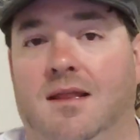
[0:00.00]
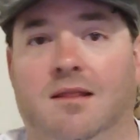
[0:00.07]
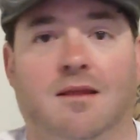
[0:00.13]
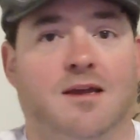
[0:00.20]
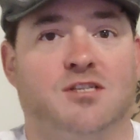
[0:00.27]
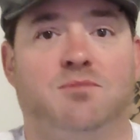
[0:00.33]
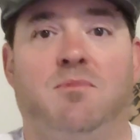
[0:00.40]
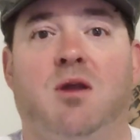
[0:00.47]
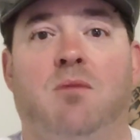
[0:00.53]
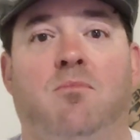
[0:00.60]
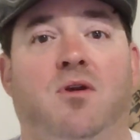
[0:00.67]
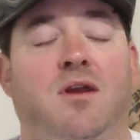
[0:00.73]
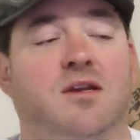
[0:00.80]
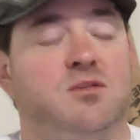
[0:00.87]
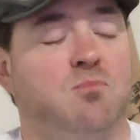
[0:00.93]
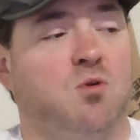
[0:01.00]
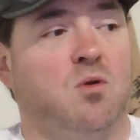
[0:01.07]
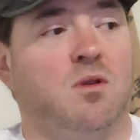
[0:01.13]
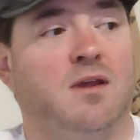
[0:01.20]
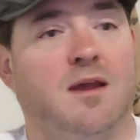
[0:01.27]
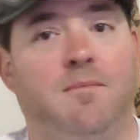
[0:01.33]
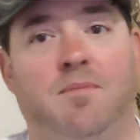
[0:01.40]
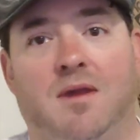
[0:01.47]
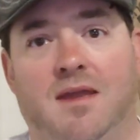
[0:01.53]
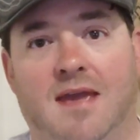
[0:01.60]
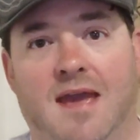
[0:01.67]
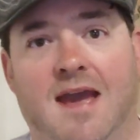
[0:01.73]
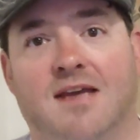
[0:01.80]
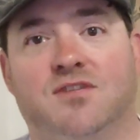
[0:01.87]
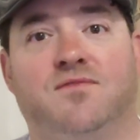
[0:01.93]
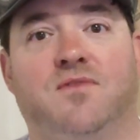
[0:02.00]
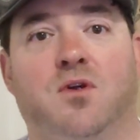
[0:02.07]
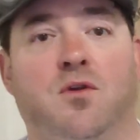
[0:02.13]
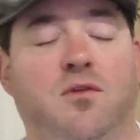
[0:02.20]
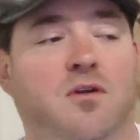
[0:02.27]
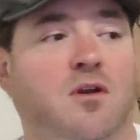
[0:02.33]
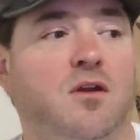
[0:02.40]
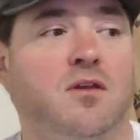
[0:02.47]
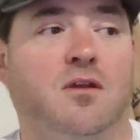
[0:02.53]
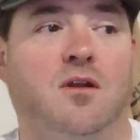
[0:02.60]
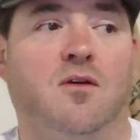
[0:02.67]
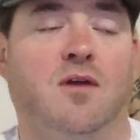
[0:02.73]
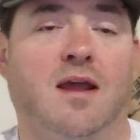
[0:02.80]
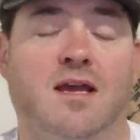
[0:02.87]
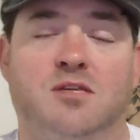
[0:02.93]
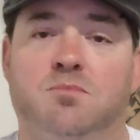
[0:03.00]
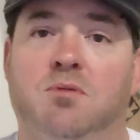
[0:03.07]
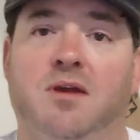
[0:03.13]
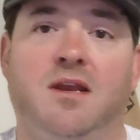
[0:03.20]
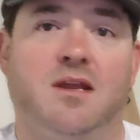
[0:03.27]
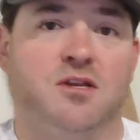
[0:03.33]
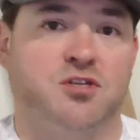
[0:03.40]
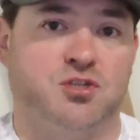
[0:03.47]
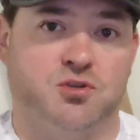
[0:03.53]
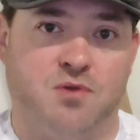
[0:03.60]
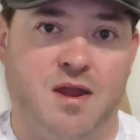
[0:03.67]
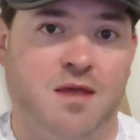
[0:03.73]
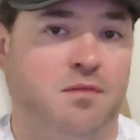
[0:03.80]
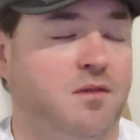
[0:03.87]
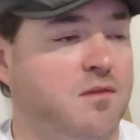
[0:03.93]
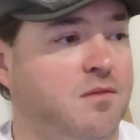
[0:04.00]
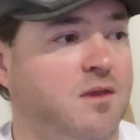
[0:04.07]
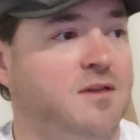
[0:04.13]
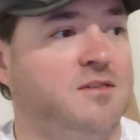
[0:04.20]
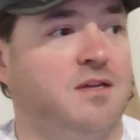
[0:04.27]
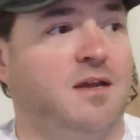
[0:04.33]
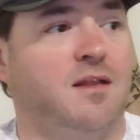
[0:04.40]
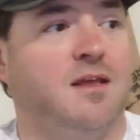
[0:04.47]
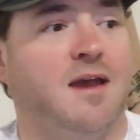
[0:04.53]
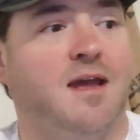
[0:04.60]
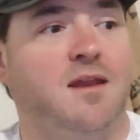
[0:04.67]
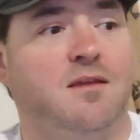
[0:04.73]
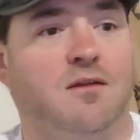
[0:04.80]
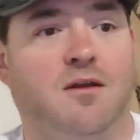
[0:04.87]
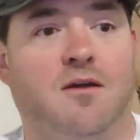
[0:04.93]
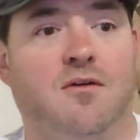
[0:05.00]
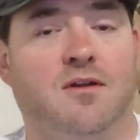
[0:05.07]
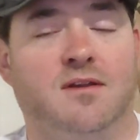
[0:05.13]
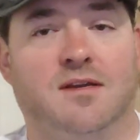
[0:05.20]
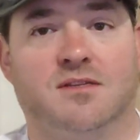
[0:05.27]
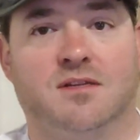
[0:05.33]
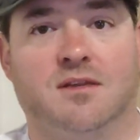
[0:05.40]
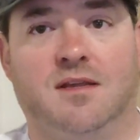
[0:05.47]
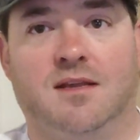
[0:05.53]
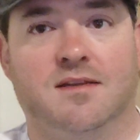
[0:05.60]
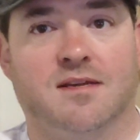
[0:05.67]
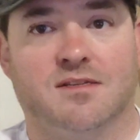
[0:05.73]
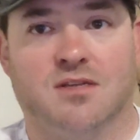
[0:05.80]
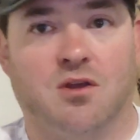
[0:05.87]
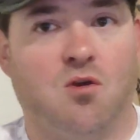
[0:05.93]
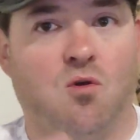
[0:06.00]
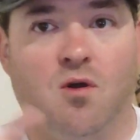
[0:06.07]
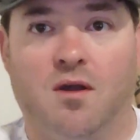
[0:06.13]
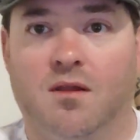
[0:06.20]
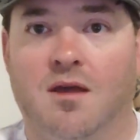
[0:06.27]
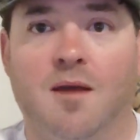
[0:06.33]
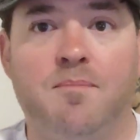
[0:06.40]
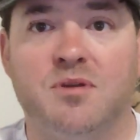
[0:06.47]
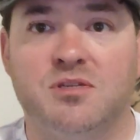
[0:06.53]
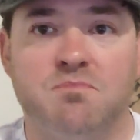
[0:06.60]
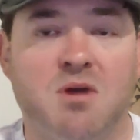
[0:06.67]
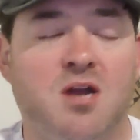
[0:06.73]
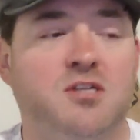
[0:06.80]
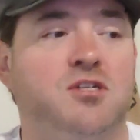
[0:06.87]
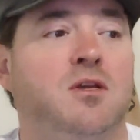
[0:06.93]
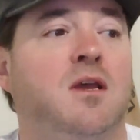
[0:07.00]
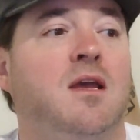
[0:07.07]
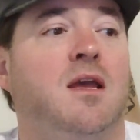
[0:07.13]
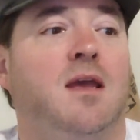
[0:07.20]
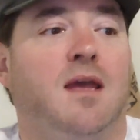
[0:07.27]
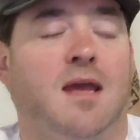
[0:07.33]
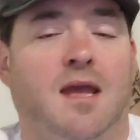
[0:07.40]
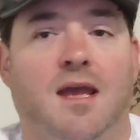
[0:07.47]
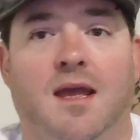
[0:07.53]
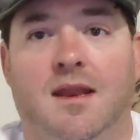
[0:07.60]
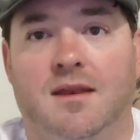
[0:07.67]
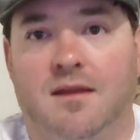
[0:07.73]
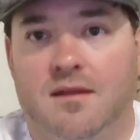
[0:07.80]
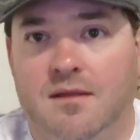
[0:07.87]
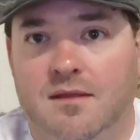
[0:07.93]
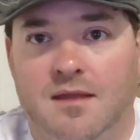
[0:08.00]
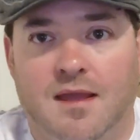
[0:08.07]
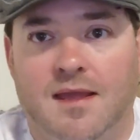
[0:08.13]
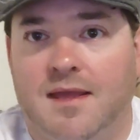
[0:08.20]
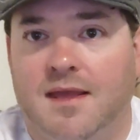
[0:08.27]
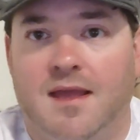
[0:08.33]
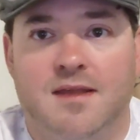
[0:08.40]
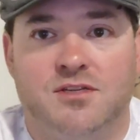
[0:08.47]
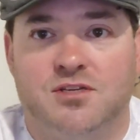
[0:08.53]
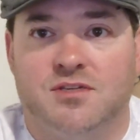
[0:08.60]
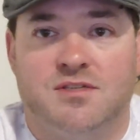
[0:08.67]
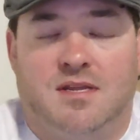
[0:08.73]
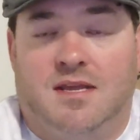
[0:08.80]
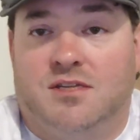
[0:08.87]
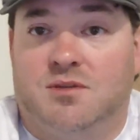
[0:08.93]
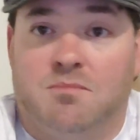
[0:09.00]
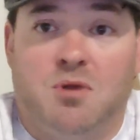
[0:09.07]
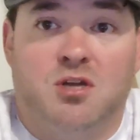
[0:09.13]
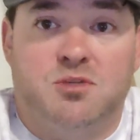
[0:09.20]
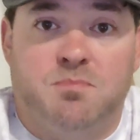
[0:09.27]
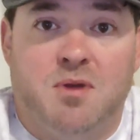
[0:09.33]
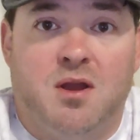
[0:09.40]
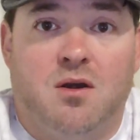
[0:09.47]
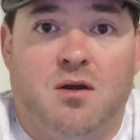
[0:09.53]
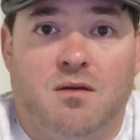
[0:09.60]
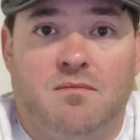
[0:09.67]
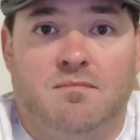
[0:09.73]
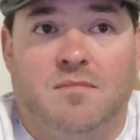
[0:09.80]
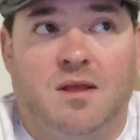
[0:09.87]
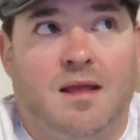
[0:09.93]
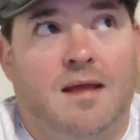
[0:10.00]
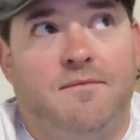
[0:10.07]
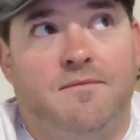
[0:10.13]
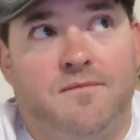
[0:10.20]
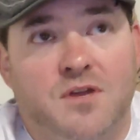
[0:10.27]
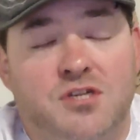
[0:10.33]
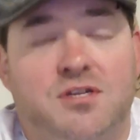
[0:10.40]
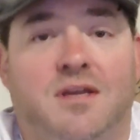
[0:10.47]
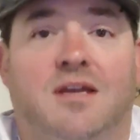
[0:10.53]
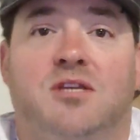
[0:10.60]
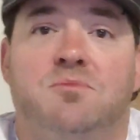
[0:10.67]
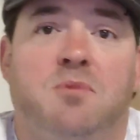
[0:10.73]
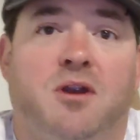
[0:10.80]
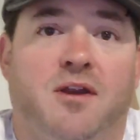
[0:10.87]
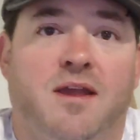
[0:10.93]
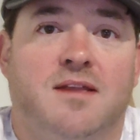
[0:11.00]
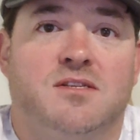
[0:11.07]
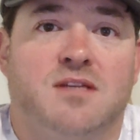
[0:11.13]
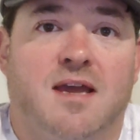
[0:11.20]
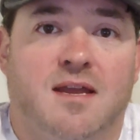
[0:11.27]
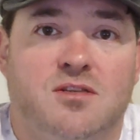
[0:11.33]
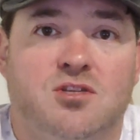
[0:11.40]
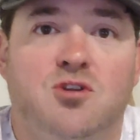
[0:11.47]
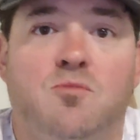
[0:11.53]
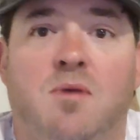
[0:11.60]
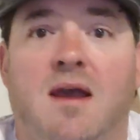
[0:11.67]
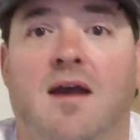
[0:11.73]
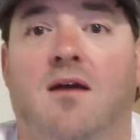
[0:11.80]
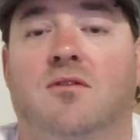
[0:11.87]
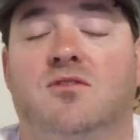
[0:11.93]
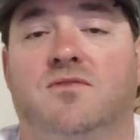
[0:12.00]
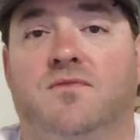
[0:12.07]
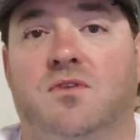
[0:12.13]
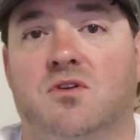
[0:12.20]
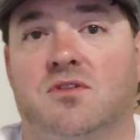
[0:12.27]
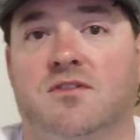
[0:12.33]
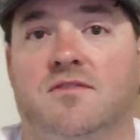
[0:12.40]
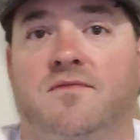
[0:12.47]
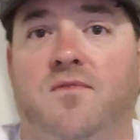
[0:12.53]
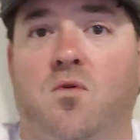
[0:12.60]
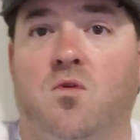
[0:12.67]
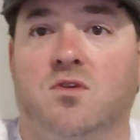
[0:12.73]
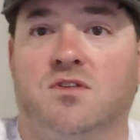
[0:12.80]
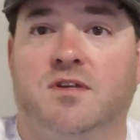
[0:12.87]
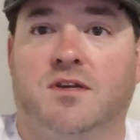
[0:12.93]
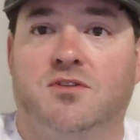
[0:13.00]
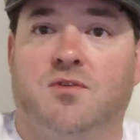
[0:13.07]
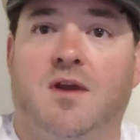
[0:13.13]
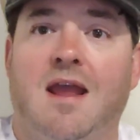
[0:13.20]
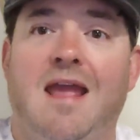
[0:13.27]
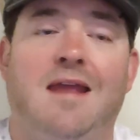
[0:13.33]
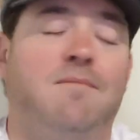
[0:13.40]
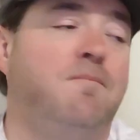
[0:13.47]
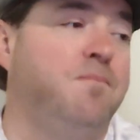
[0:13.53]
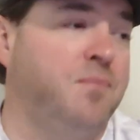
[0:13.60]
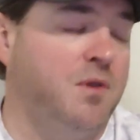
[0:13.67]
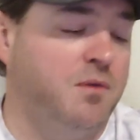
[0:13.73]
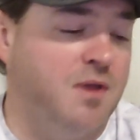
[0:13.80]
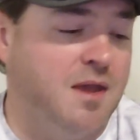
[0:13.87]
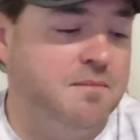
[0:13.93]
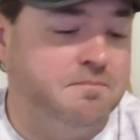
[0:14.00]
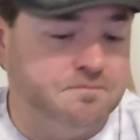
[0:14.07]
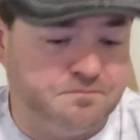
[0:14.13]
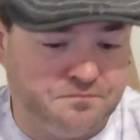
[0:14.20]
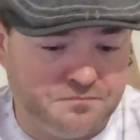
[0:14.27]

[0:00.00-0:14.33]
Less memory, it's more limp, it casts further, you know, it has plenty of strength and things like that, you know, it doesn't coil up as much, and it's a much better fishing experience at 2 pounds versus 4, 6, or 8, okay?